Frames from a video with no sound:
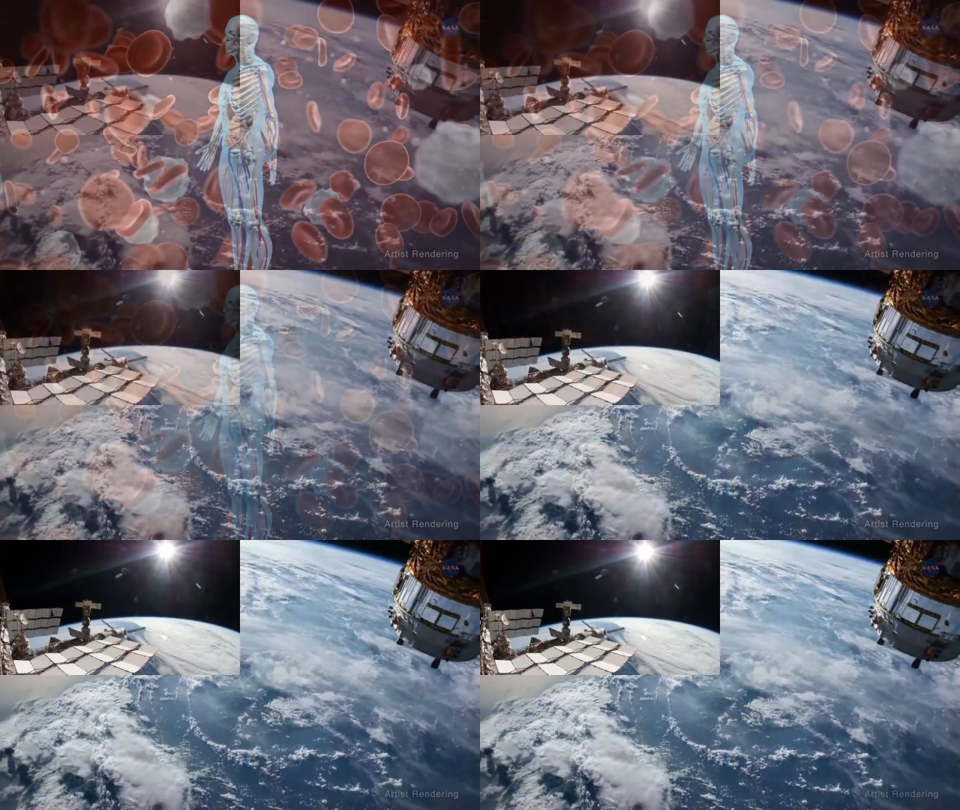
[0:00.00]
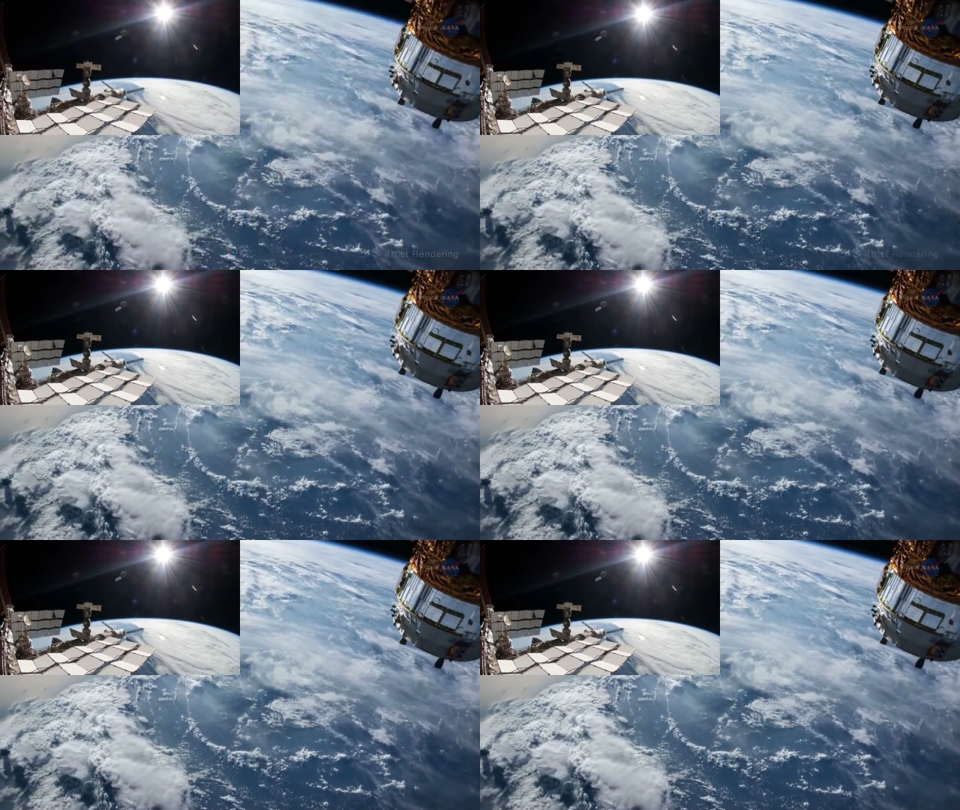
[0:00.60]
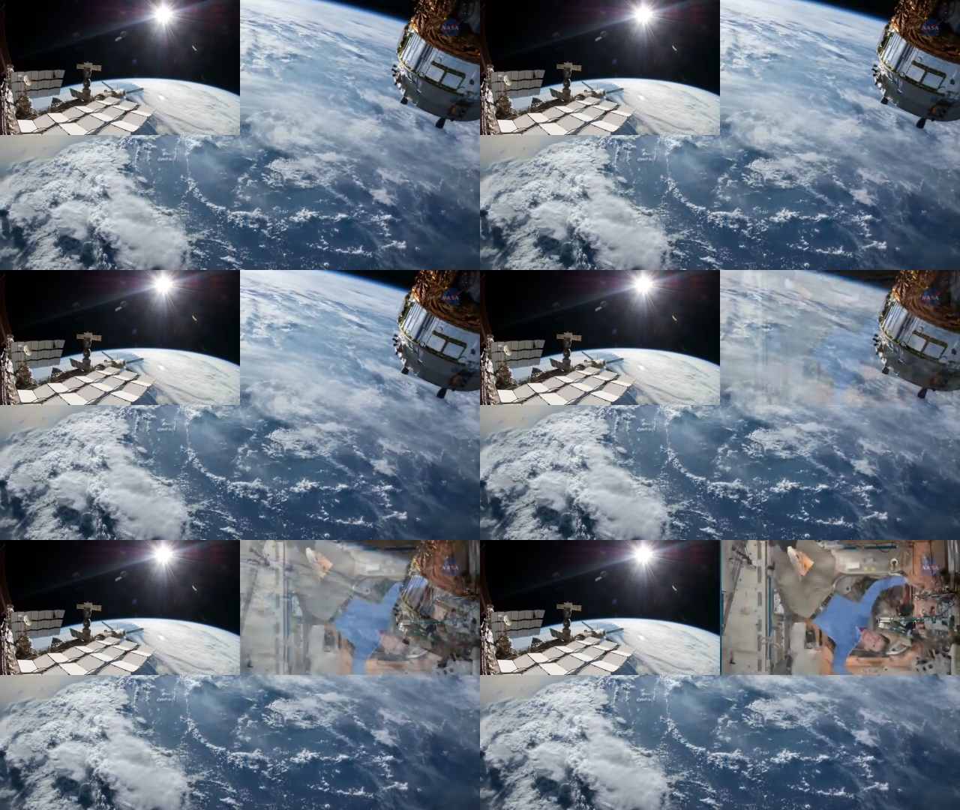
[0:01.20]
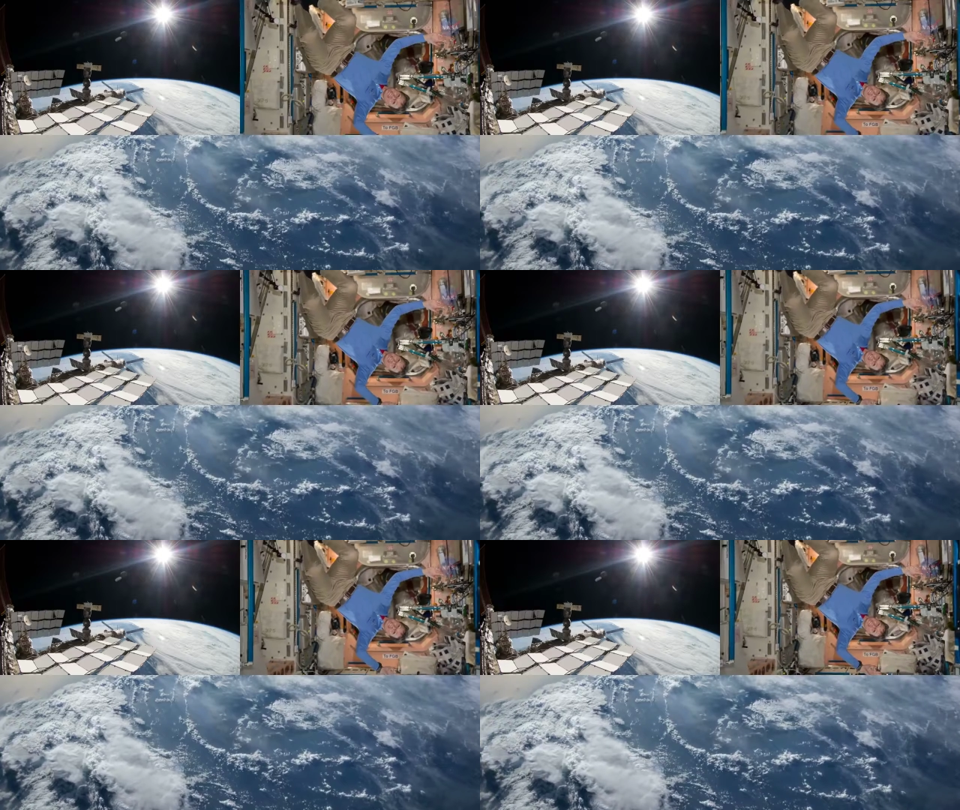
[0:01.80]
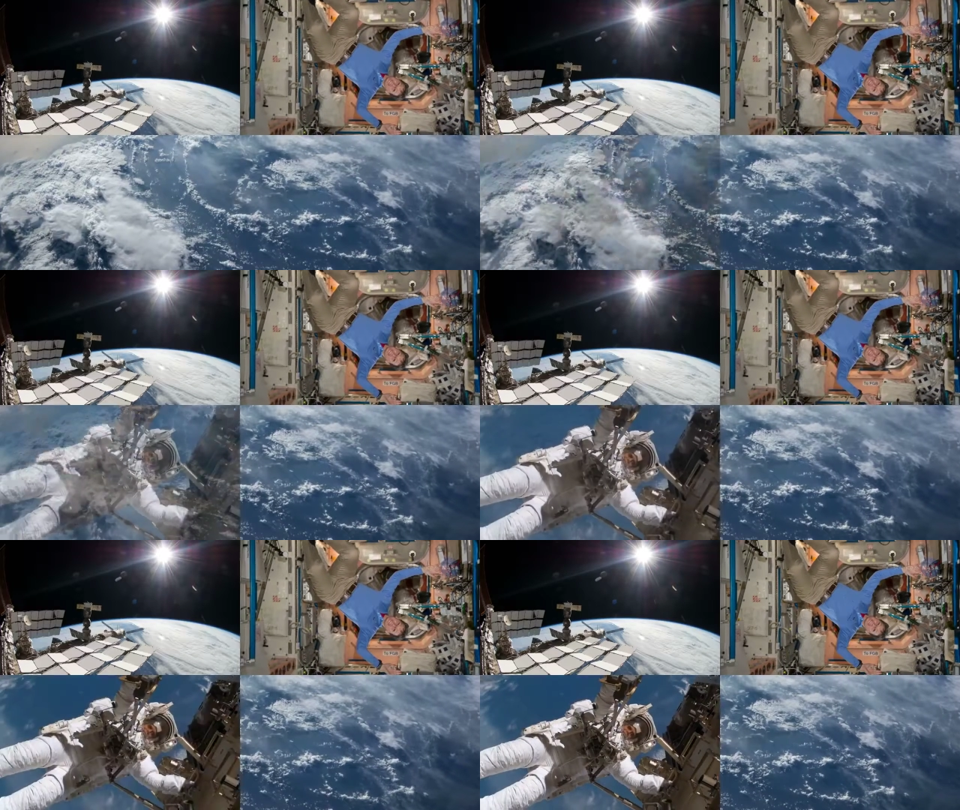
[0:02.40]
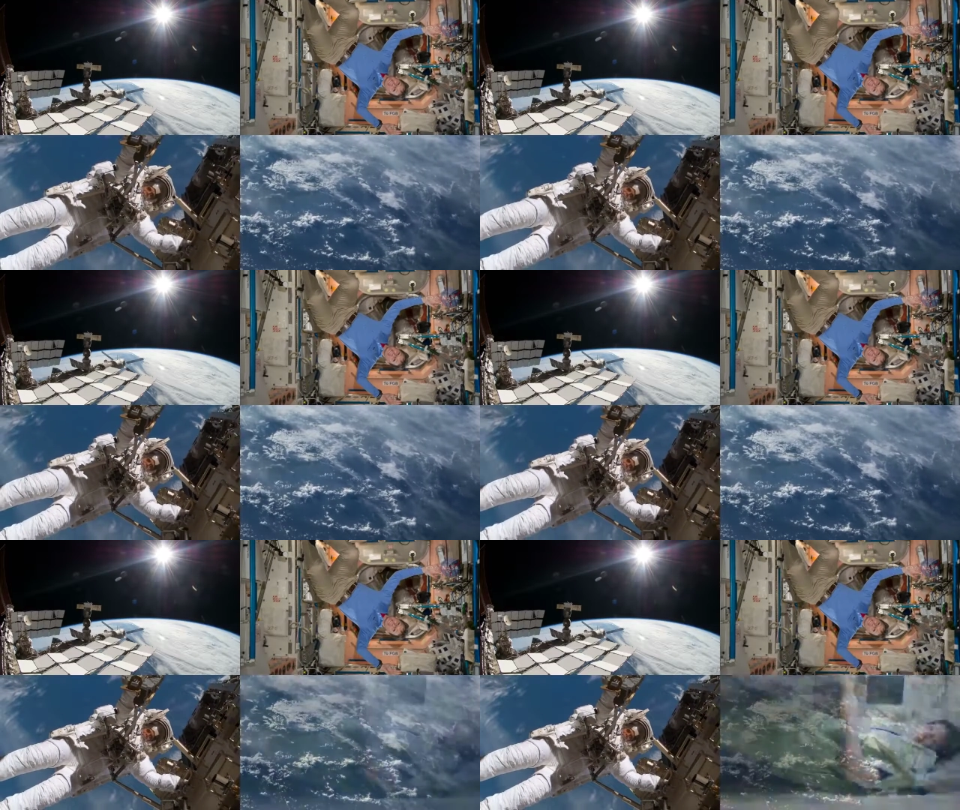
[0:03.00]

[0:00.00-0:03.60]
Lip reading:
Nobody's mouth can be seen.